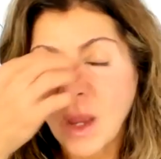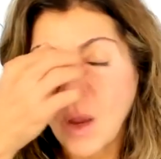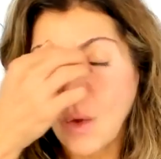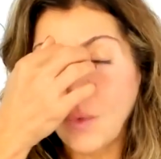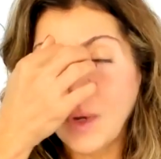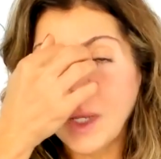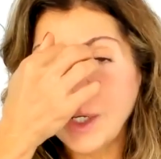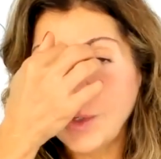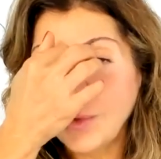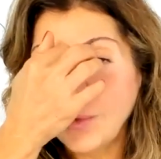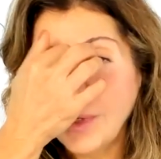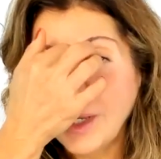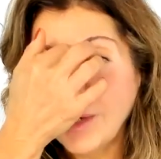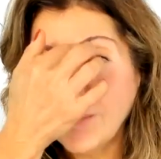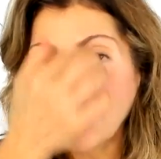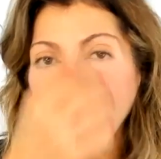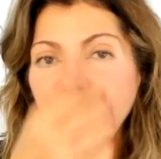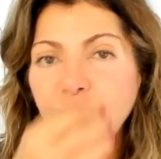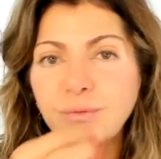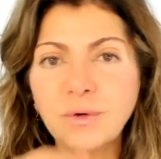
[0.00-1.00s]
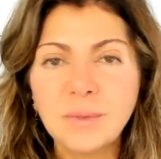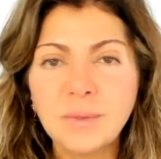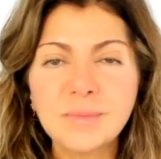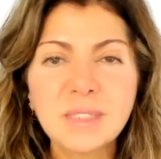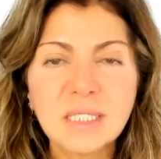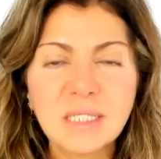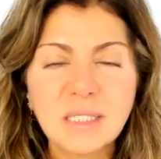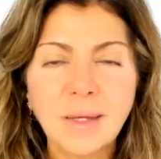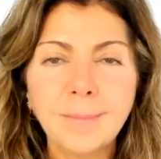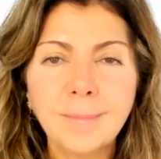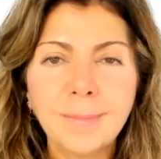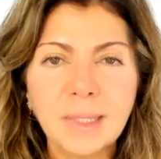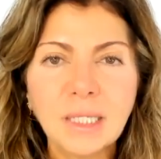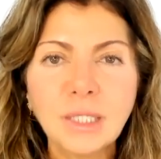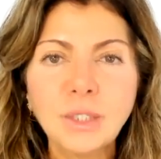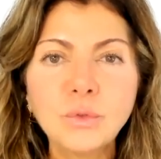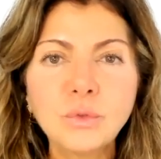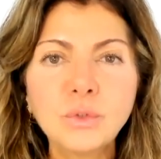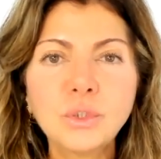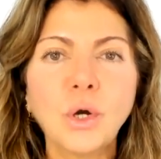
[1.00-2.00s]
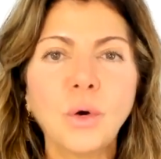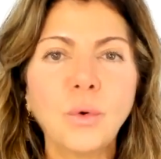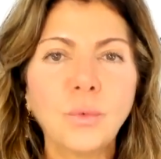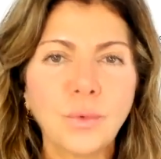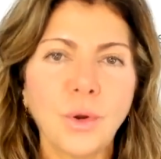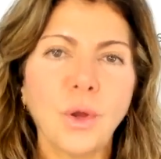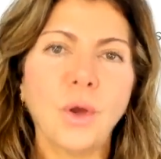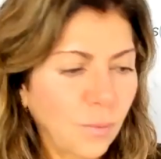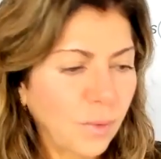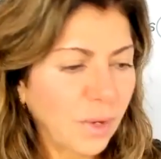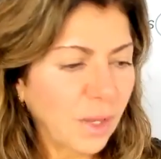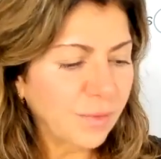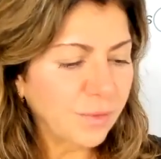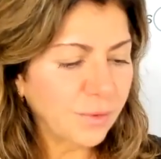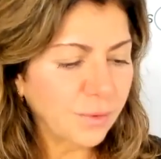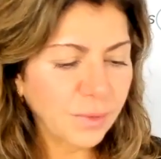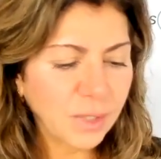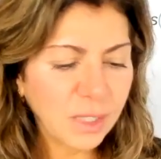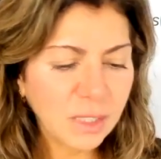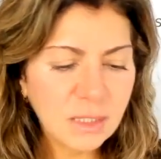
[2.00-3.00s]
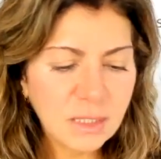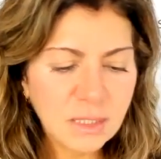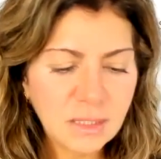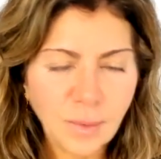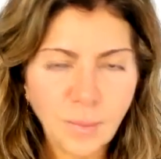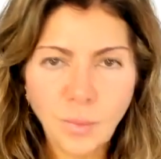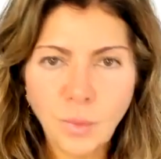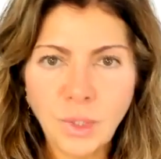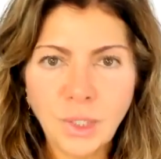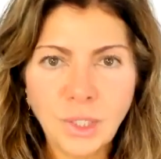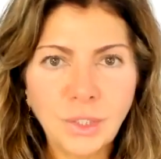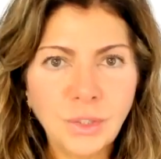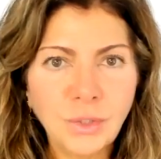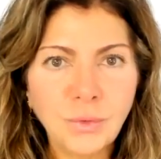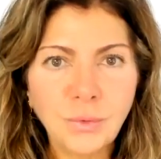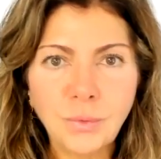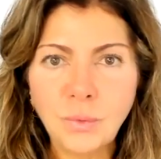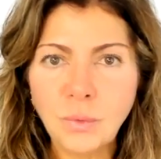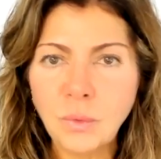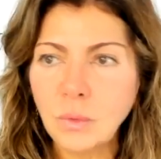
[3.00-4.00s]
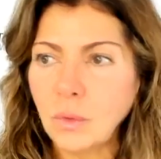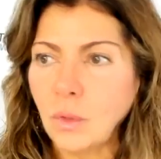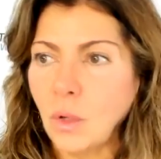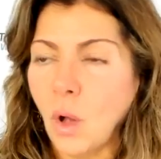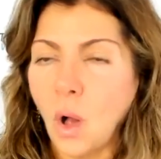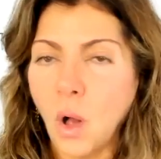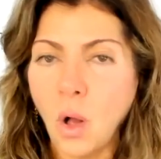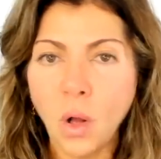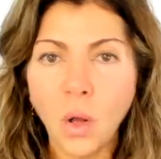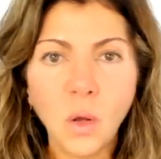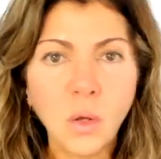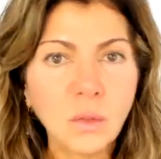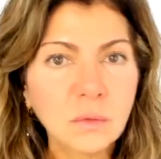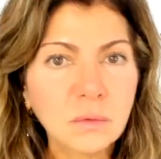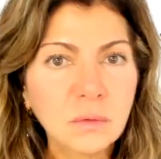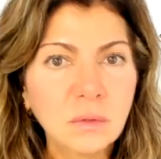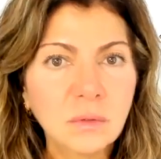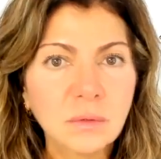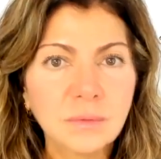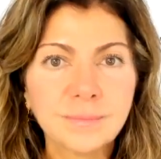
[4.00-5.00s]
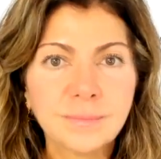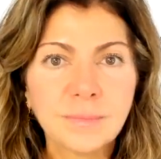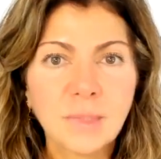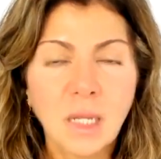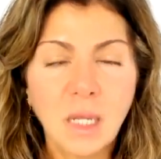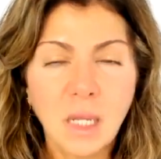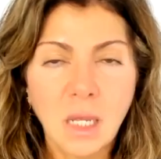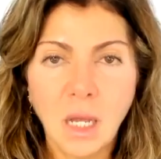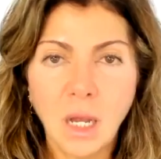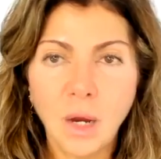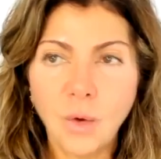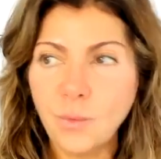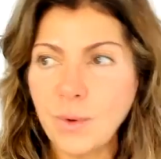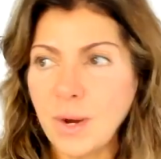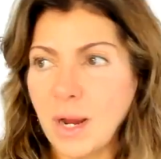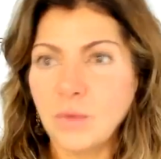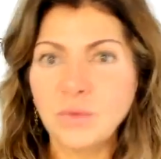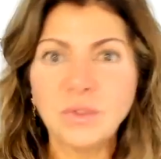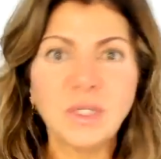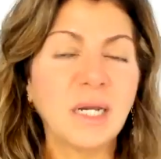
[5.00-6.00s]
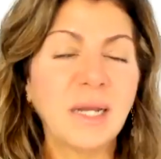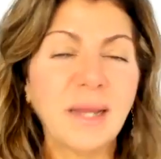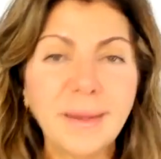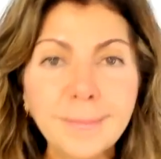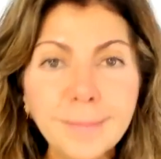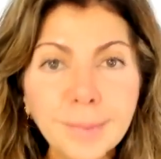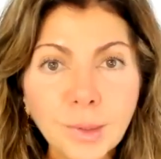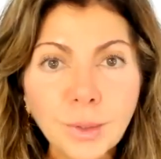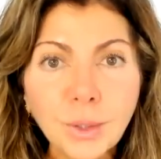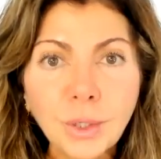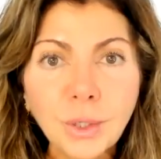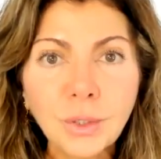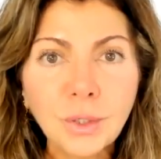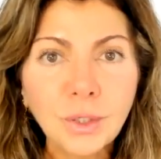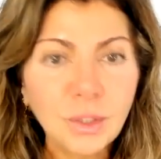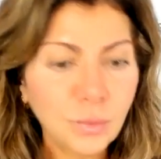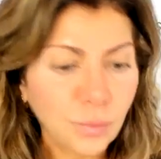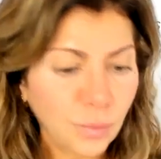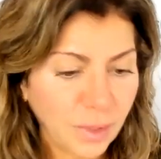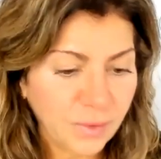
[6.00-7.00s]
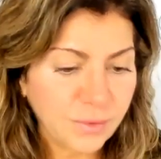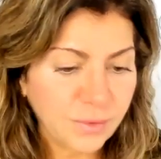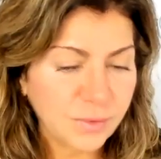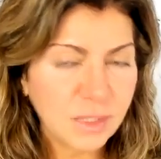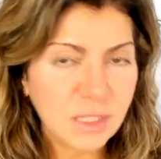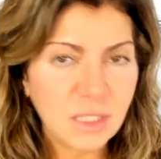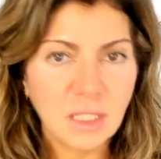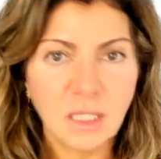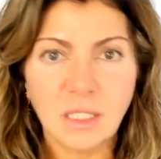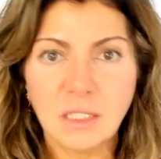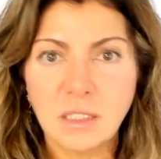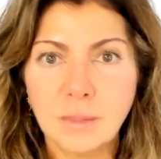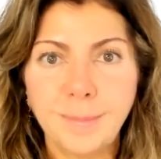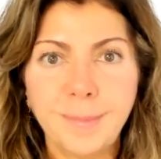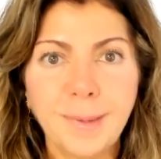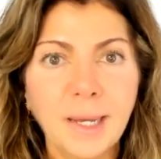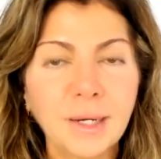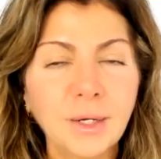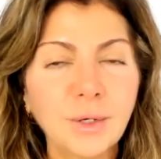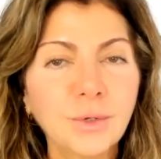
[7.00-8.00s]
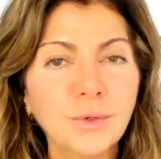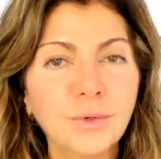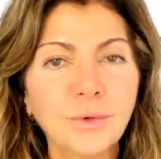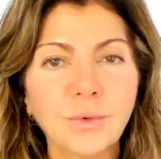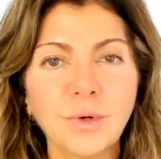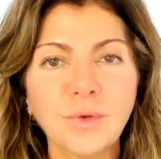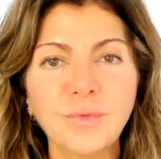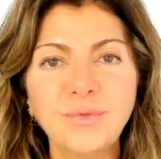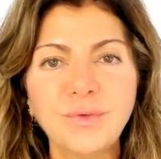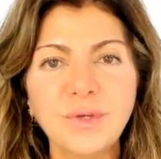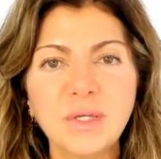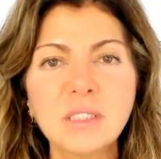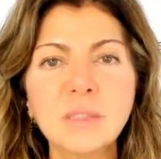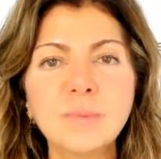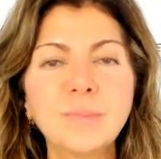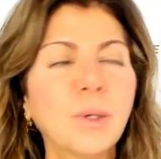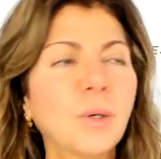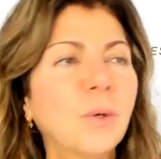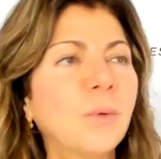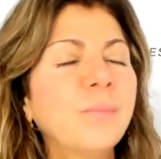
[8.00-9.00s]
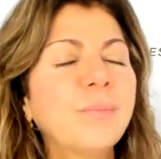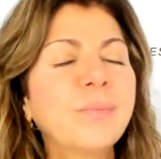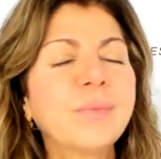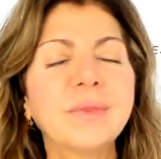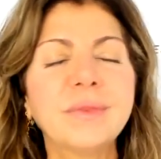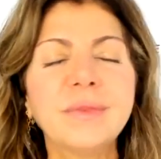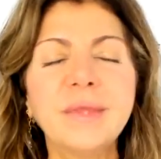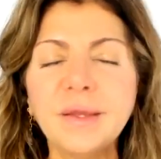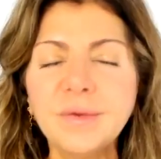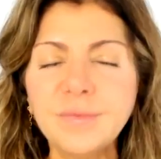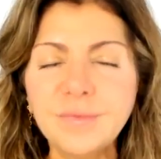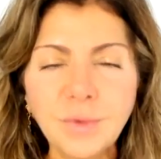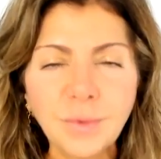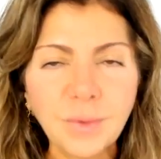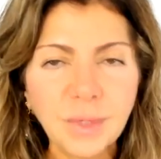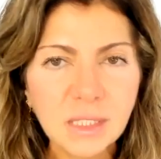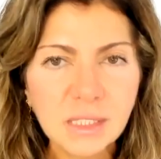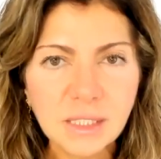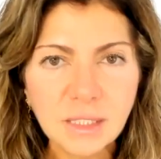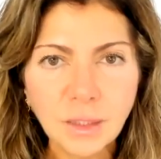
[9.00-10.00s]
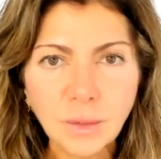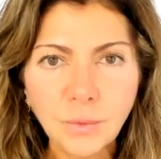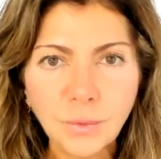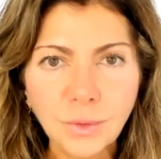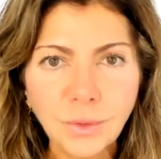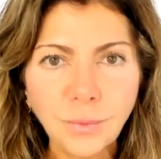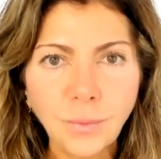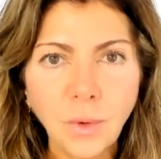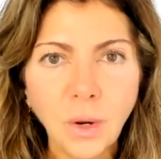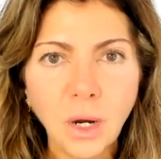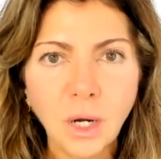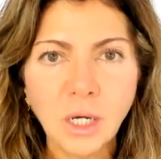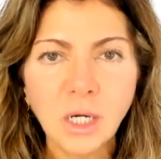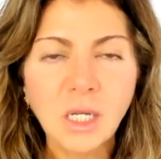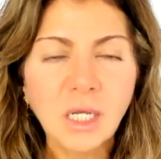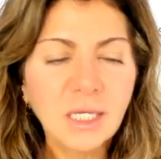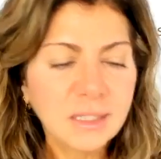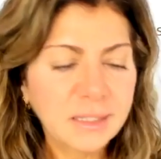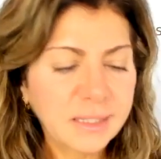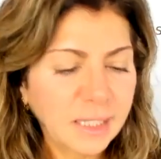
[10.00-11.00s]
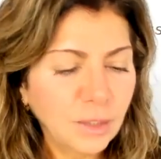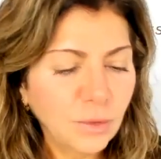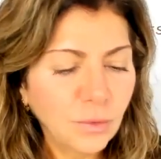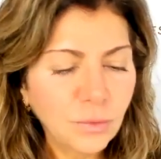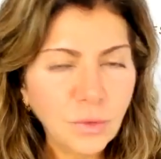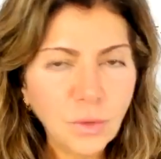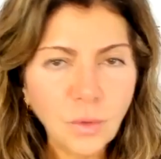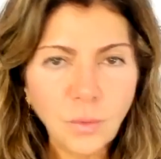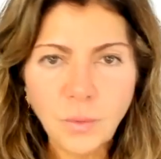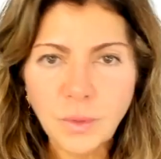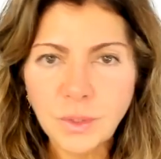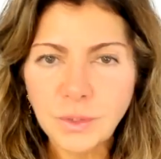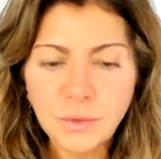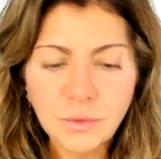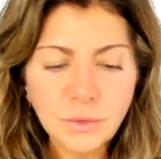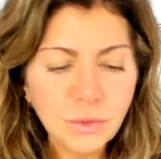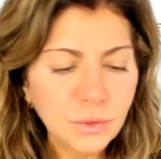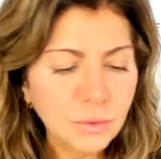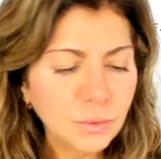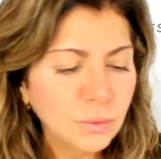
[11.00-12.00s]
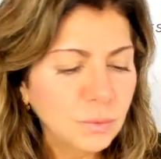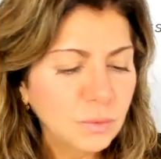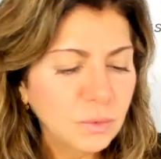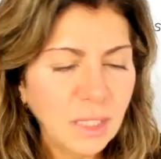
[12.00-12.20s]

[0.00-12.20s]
When you hear it from somebody you don't know, whether it's someone you called around the neighborhood, whether it's an expired or a F S B O, they have no idea who you are. They don't know what you do.